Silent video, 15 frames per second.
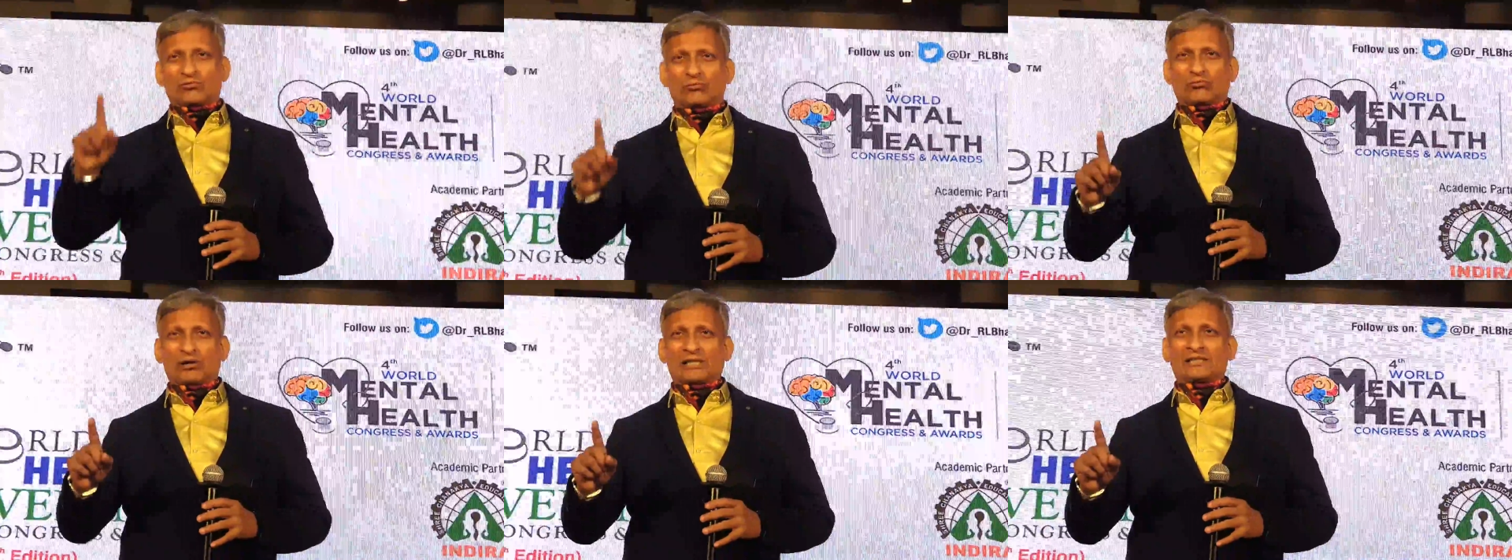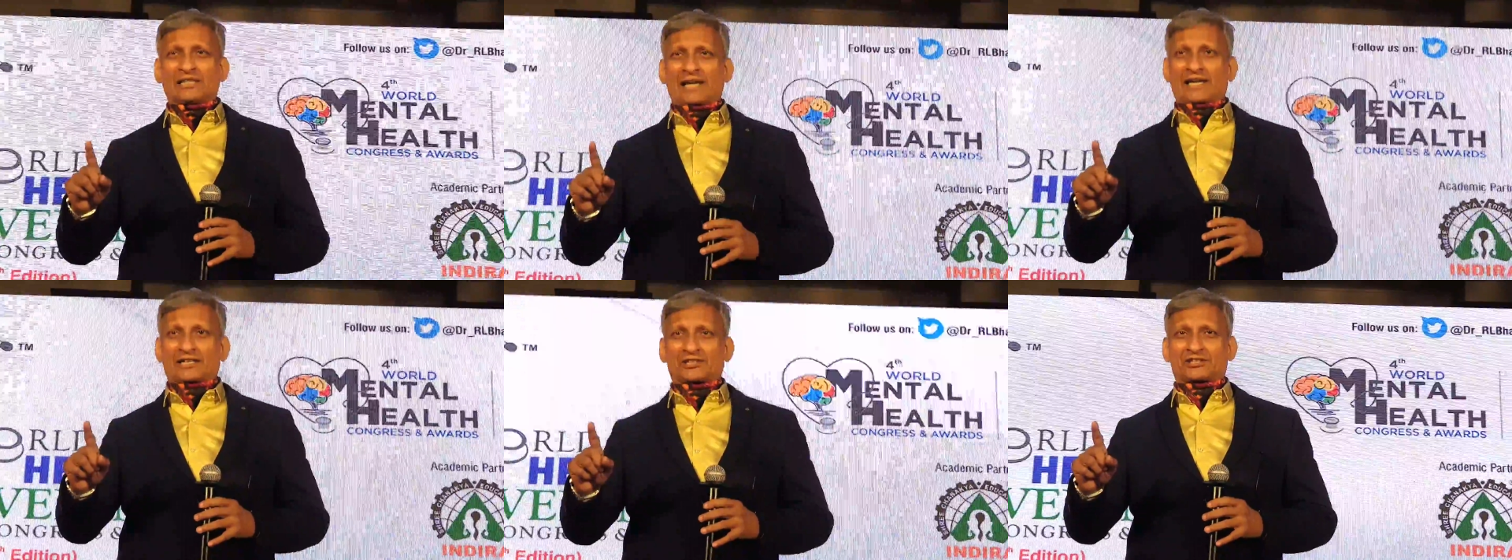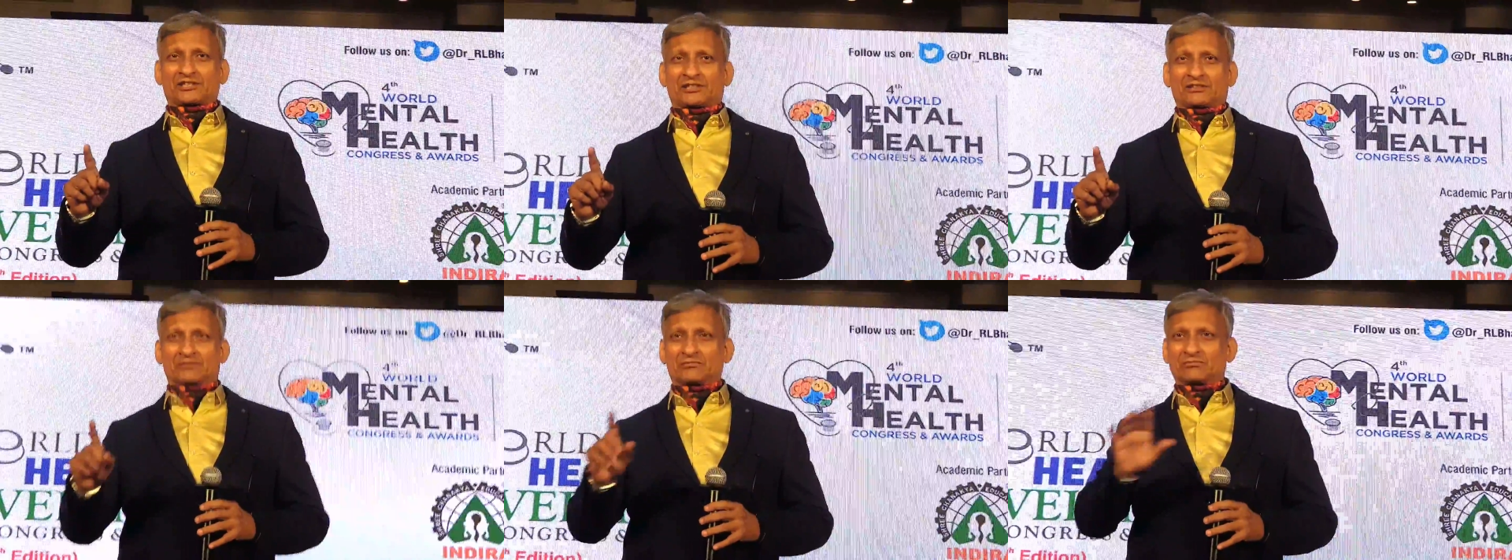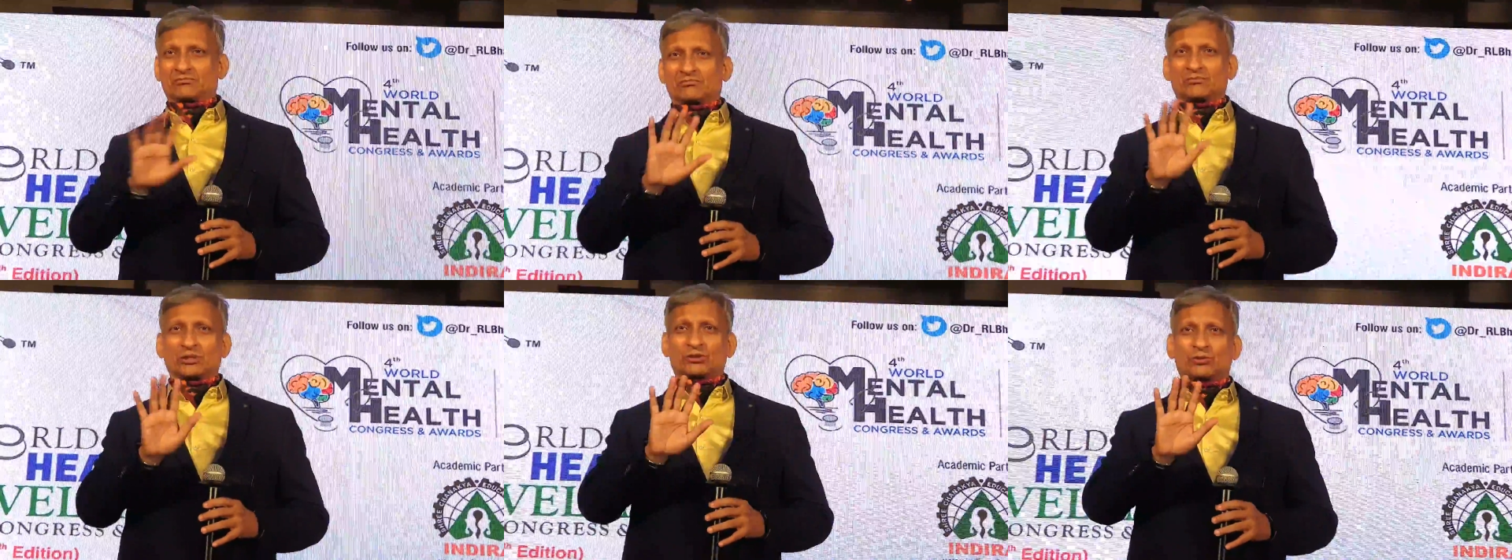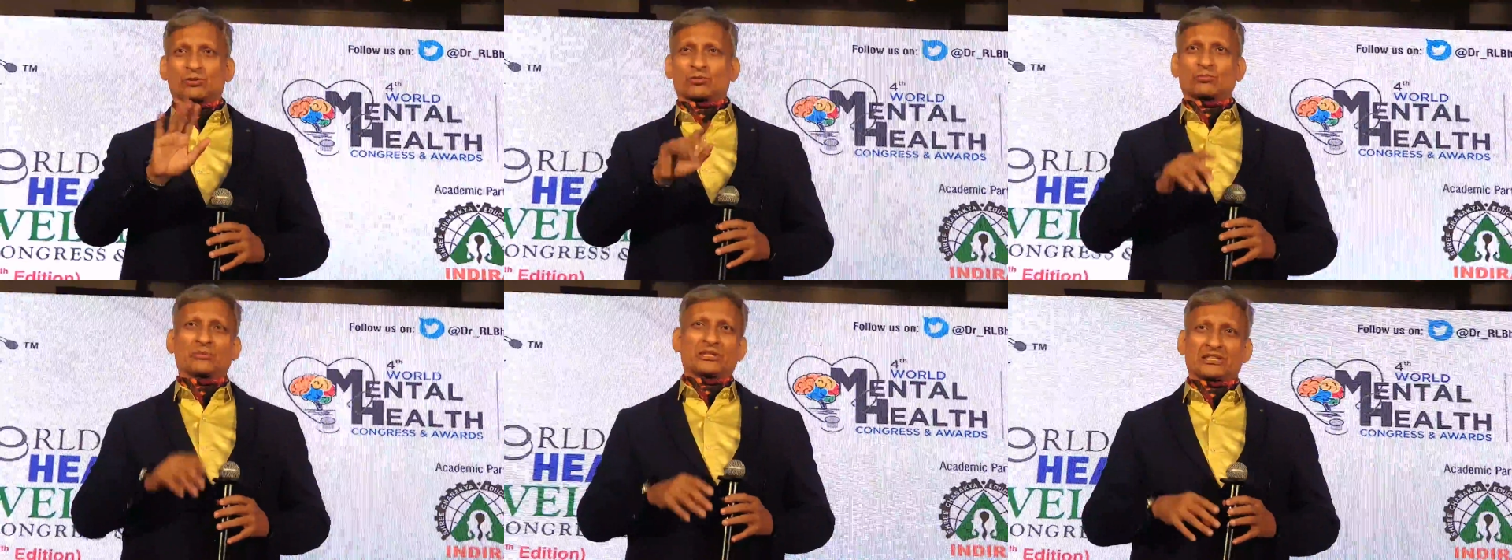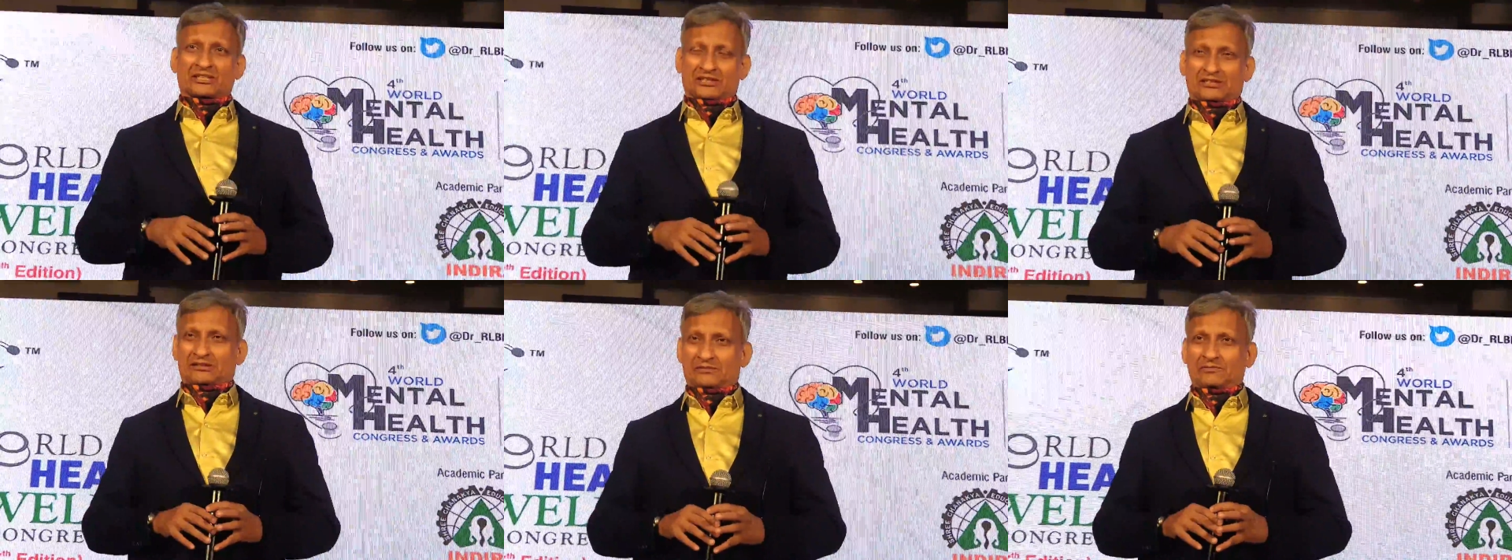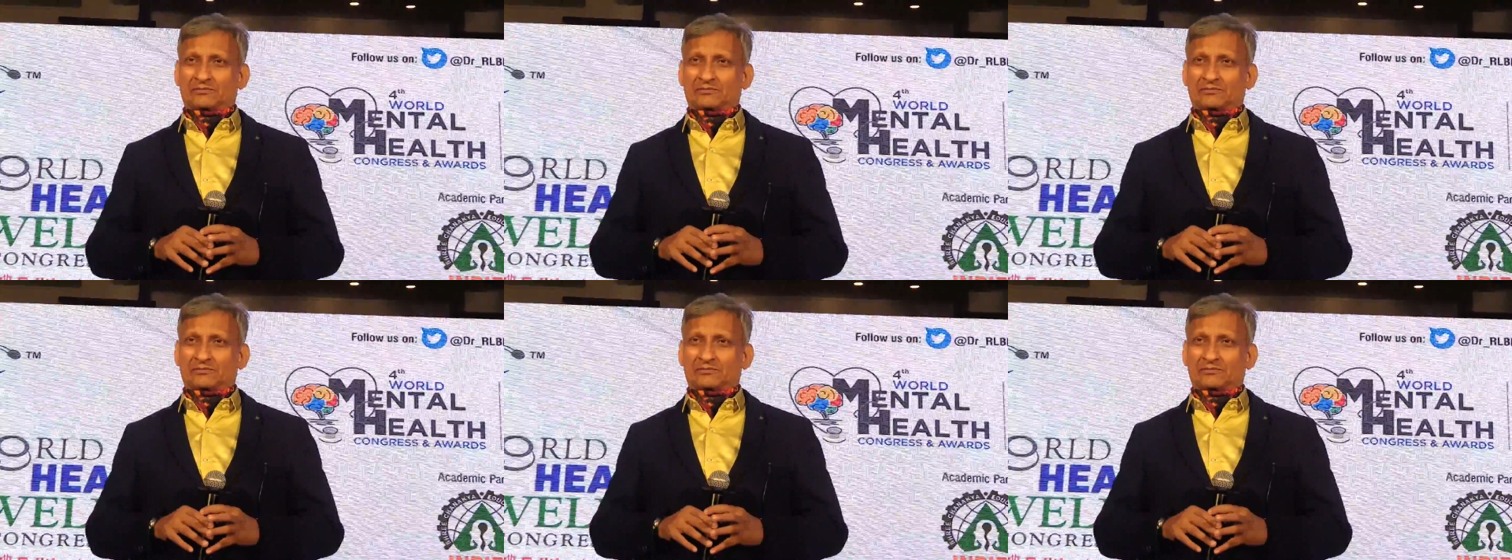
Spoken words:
one action, but no rumination.